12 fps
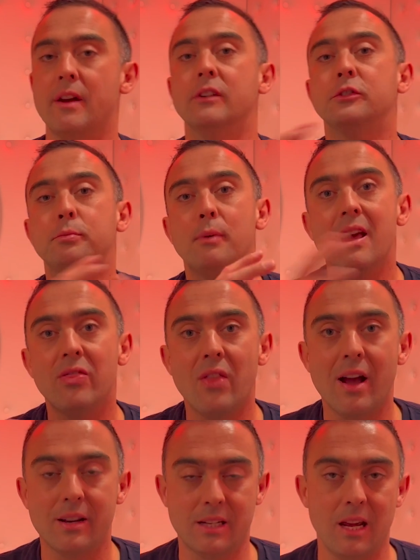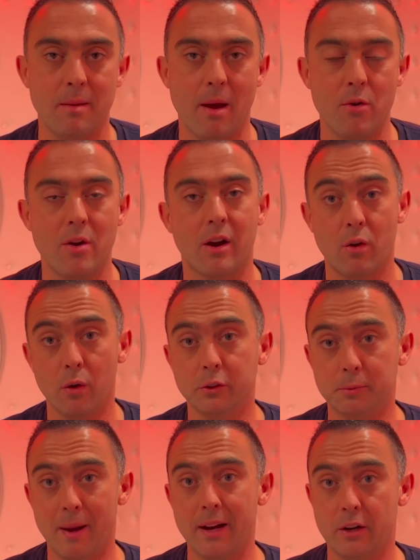and spread that time out
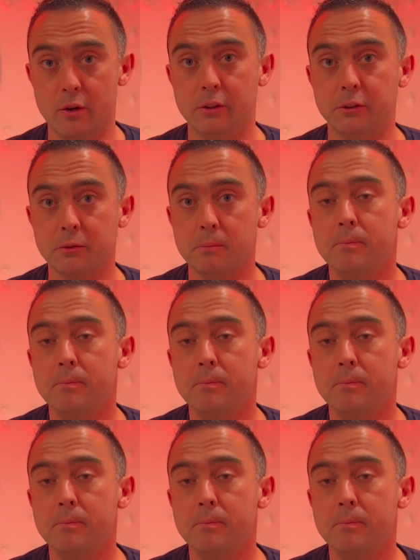across my cruise.